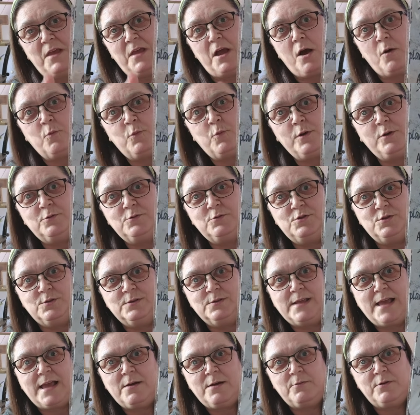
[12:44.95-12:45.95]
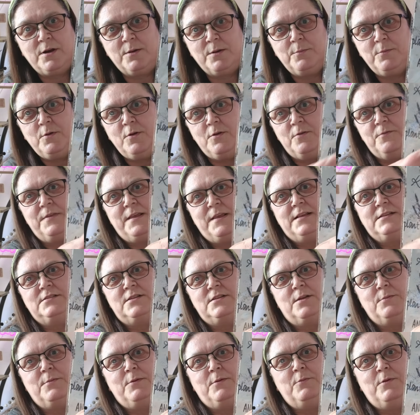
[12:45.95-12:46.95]
I will do that when I move. That's
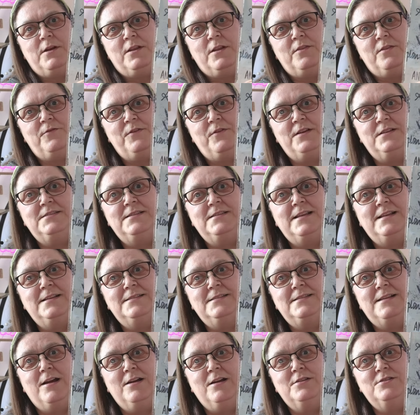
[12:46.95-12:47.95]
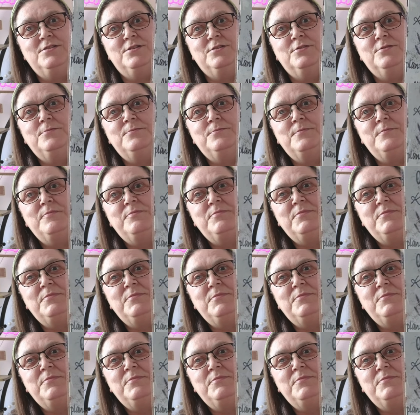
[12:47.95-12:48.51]
going to be one of the first things that I do.